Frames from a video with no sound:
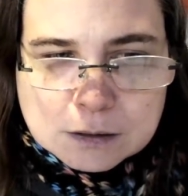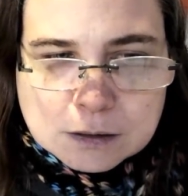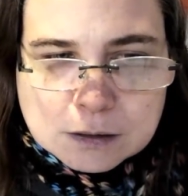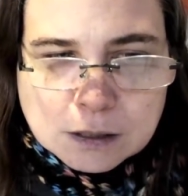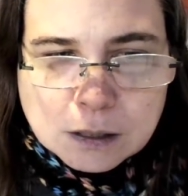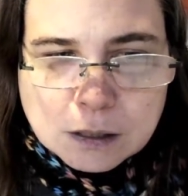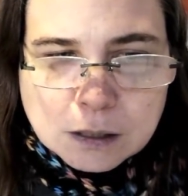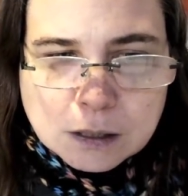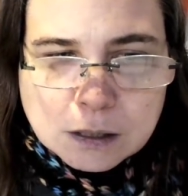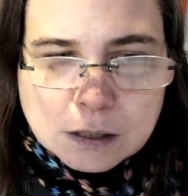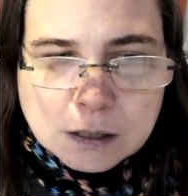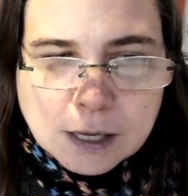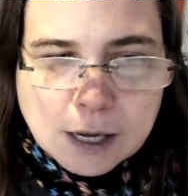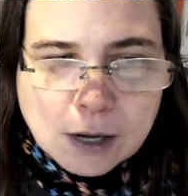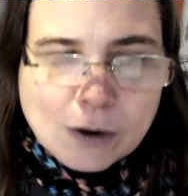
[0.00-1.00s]

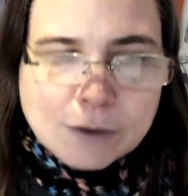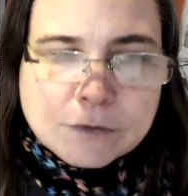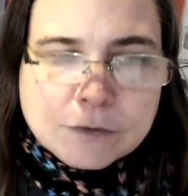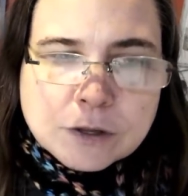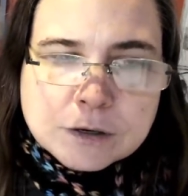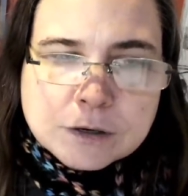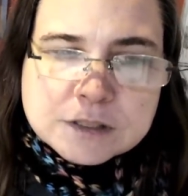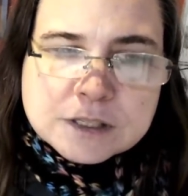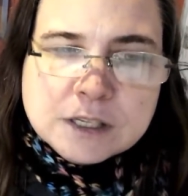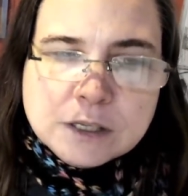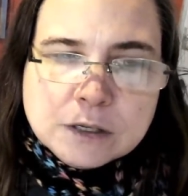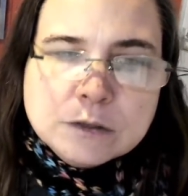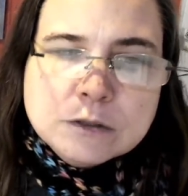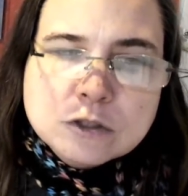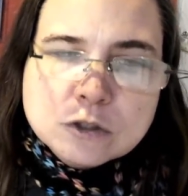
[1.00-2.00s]
However, there is a
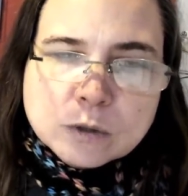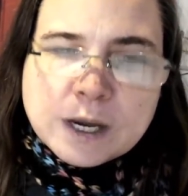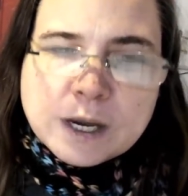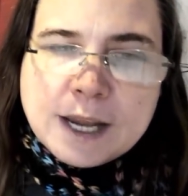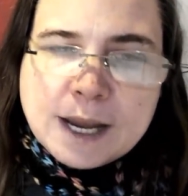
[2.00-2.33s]
huge gray